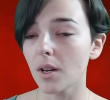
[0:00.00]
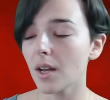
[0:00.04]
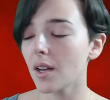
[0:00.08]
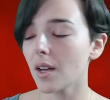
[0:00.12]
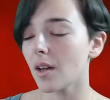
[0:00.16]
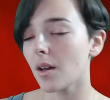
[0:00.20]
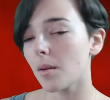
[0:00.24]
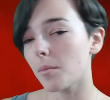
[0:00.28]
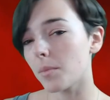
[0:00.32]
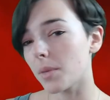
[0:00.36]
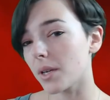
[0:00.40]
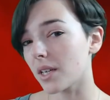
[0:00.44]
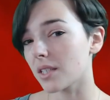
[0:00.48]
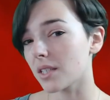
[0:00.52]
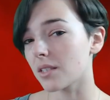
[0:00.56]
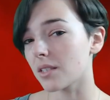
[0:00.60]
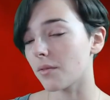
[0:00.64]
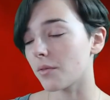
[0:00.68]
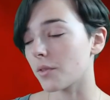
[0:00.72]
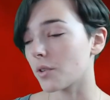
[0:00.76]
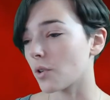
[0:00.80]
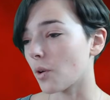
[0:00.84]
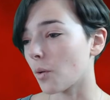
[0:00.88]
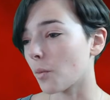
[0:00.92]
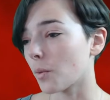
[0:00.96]
because if
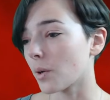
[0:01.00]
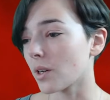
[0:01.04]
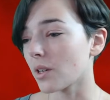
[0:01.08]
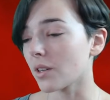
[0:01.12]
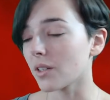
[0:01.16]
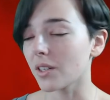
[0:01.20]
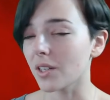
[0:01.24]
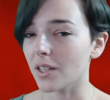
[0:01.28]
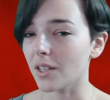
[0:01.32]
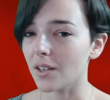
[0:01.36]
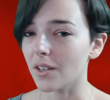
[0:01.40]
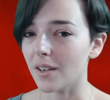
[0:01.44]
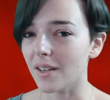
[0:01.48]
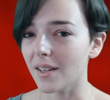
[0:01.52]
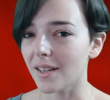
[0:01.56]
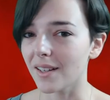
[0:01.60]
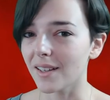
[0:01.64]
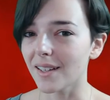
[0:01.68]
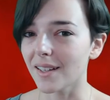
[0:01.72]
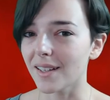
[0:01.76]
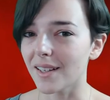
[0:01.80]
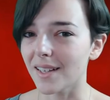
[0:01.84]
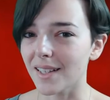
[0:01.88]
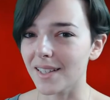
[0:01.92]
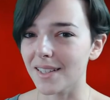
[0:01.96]
you don't want to look at your
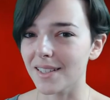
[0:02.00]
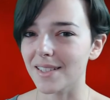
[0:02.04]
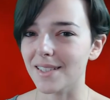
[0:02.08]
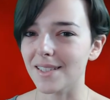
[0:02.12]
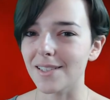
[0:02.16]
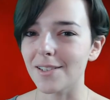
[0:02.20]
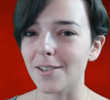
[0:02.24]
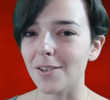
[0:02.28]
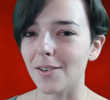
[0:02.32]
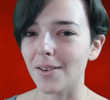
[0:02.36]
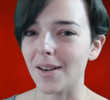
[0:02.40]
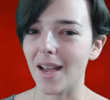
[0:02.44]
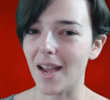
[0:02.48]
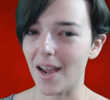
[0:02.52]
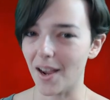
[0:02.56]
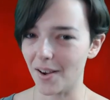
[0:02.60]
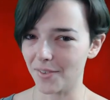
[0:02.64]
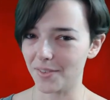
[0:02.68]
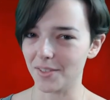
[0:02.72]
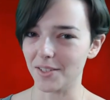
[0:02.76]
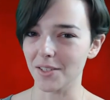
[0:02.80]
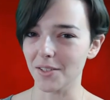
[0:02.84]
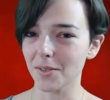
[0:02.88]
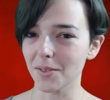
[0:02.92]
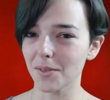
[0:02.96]
analytics, you don't have
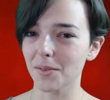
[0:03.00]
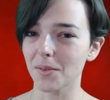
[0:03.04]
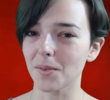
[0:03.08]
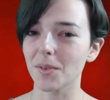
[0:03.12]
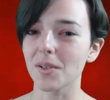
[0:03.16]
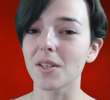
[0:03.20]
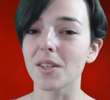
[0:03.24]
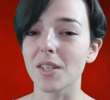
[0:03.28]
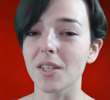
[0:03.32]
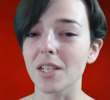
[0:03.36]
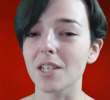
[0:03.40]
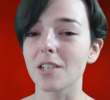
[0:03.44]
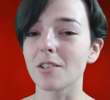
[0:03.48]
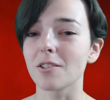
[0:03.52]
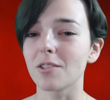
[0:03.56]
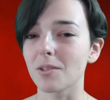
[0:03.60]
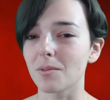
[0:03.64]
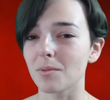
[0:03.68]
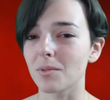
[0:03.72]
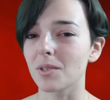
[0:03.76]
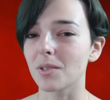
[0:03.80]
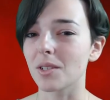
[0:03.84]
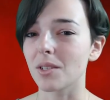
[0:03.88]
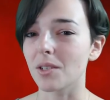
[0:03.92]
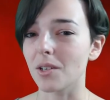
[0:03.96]
to in the YouTube
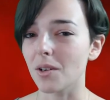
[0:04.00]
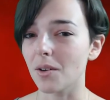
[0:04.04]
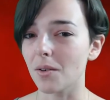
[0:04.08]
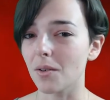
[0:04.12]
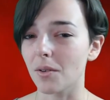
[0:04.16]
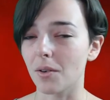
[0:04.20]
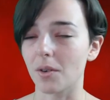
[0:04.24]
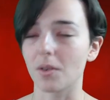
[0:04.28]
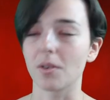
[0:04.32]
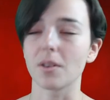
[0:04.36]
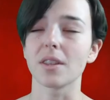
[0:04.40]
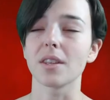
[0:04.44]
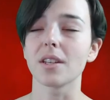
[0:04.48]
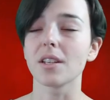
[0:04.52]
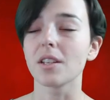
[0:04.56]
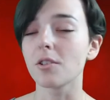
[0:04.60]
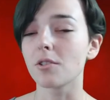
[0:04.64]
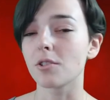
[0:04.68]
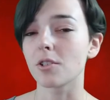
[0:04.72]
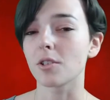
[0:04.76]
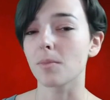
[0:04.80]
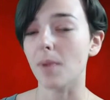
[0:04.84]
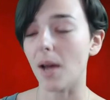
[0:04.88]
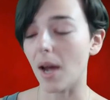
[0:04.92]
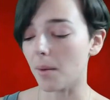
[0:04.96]
Studio, or in the
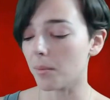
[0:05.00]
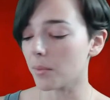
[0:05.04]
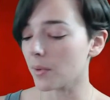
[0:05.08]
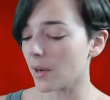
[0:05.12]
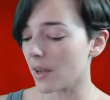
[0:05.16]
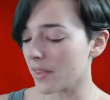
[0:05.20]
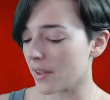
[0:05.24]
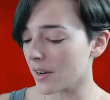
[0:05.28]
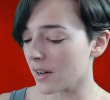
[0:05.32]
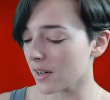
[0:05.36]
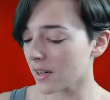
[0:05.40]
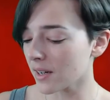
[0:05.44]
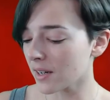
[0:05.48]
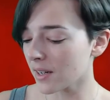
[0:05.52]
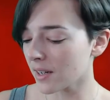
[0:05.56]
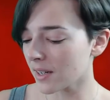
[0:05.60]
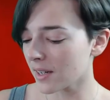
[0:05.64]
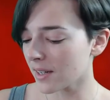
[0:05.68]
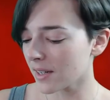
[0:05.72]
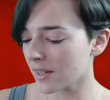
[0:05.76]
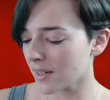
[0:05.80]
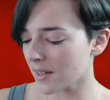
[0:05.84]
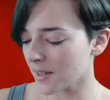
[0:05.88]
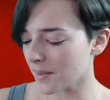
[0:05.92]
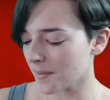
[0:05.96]
YouTube app rather.
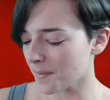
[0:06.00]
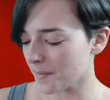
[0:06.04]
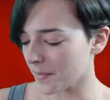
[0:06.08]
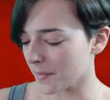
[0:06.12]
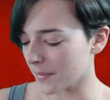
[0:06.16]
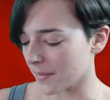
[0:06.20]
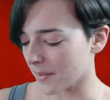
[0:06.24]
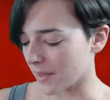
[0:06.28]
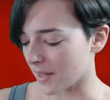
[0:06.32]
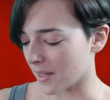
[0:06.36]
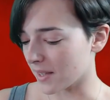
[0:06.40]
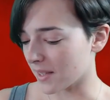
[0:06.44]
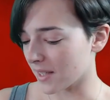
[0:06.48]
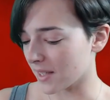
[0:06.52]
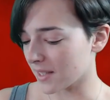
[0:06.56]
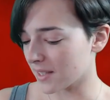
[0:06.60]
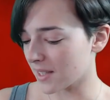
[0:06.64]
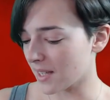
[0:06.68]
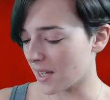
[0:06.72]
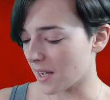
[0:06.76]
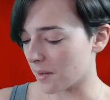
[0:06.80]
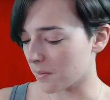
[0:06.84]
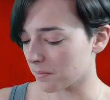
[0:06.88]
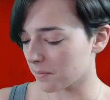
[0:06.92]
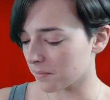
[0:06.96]
And that's
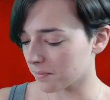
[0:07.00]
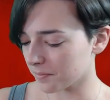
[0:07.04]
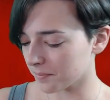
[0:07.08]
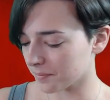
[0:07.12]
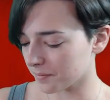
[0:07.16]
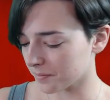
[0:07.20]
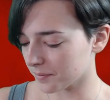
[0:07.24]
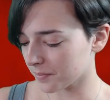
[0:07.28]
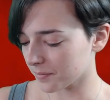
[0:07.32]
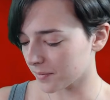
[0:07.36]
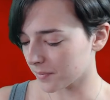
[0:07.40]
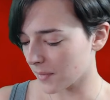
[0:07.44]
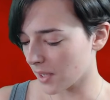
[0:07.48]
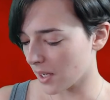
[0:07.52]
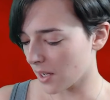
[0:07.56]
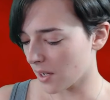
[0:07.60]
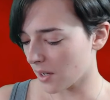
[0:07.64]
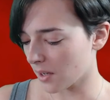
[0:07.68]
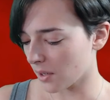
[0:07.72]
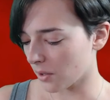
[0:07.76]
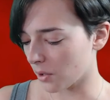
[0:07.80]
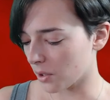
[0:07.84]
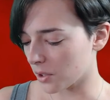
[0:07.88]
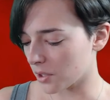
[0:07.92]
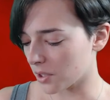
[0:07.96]
that.
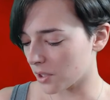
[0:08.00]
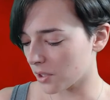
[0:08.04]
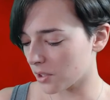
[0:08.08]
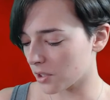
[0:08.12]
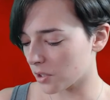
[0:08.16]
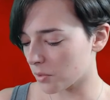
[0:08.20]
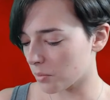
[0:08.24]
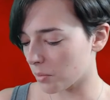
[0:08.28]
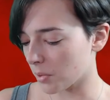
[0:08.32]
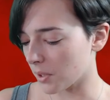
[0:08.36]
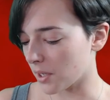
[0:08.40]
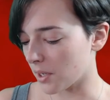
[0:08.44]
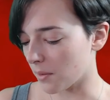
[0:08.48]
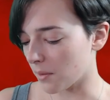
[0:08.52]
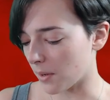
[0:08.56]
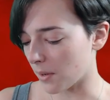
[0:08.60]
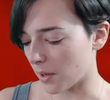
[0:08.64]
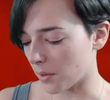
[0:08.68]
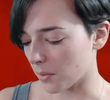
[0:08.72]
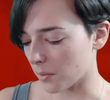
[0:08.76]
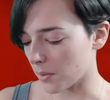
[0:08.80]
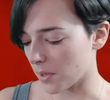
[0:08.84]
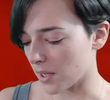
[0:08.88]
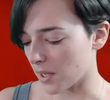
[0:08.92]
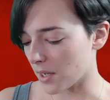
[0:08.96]
Of course, you can just play
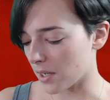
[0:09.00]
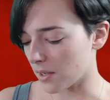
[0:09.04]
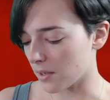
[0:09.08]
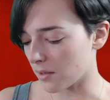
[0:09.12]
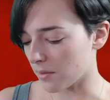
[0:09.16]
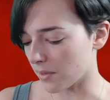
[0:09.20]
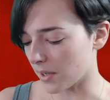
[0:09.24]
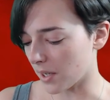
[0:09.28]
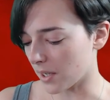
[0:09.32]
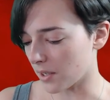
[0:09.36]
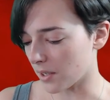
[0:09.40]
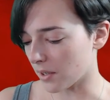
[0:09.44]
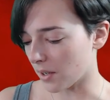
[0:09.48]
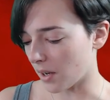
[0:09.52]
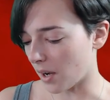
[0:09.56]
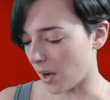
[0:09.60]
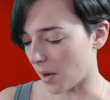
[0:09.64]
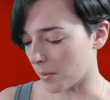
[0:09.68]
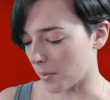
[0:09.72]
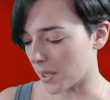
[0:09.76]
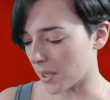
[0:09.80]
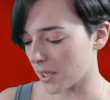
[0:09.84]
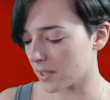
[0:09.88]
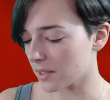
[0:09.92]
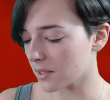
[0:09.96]
around with it. You've got your
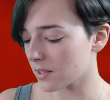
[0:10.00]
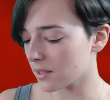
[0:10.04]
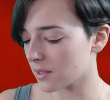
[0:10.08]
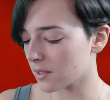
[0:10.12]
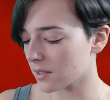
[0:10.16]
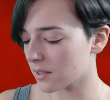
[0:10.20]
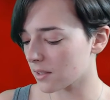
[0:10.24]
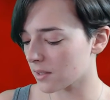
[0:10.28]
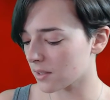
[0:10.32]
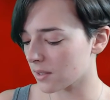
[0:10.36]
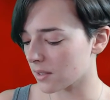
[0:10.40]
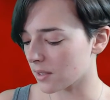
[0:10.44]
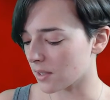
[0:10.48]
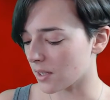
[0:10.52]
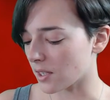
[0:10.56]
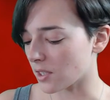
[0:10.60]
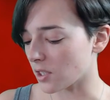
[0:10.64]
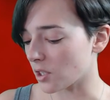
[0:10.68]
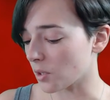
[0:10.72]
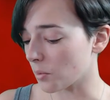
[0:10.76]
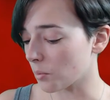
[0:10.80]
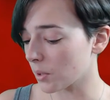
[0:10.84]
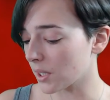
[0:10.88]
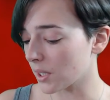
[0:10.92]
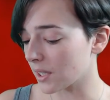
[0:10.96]
comments and
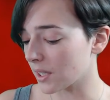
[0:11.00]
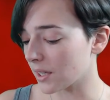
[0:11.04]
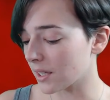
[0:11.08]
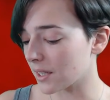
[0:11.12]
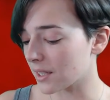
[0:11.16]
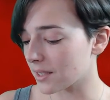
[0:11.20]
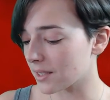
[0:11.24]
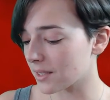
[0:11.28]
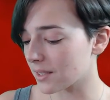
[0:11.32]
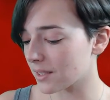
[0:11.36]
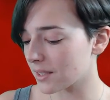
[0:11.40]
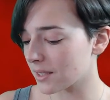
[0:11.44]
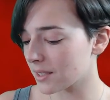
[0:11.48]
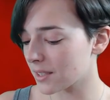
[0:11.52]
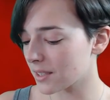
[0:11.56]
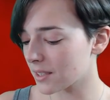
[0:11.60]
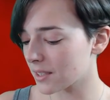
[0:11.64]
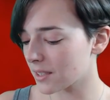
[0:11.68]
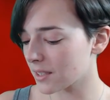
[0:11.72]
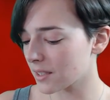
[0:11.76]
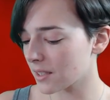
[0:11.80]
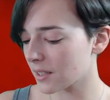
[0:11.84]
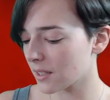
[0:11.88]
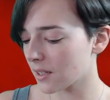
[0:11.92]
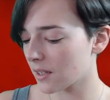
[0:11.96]
your
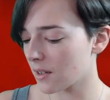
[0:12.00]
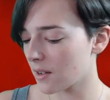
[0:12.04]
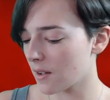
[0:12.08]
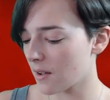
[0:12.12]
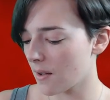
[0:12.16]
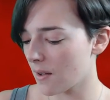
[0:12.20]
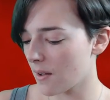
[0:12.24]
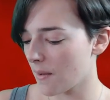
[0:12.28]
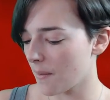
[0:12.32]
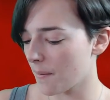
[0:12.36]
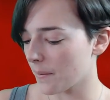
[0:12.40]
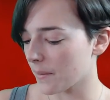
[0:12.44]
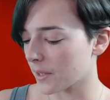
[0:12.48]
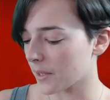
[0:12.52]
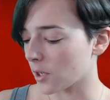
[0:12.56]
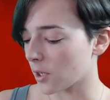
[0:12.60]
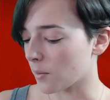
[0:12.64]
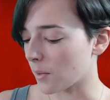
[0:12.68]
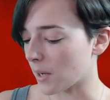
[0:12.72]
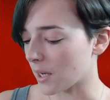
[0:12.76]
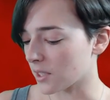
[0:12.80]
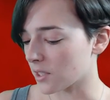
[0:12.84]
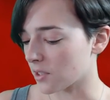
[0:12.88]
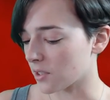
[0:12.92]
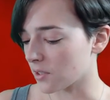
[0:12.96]
playlists. Go
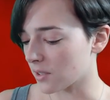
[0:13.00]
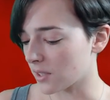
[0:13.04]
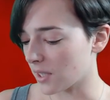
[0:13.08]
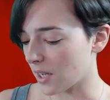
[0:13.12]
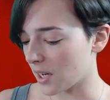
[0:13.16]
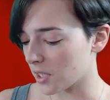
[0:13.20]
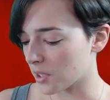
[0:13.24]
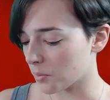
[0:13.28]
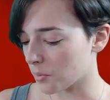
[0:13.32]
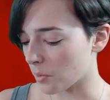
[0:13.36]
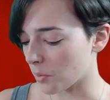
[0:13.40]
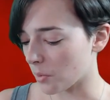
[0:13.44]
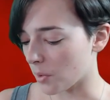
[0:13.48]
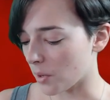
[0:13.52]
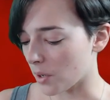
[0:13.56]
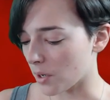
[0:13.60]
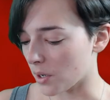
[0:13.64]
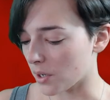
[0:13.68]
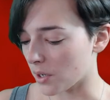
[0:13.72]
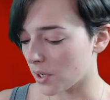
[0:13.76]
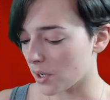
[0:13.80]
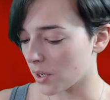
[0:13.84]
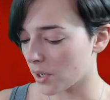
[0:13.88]
back to your dashboard,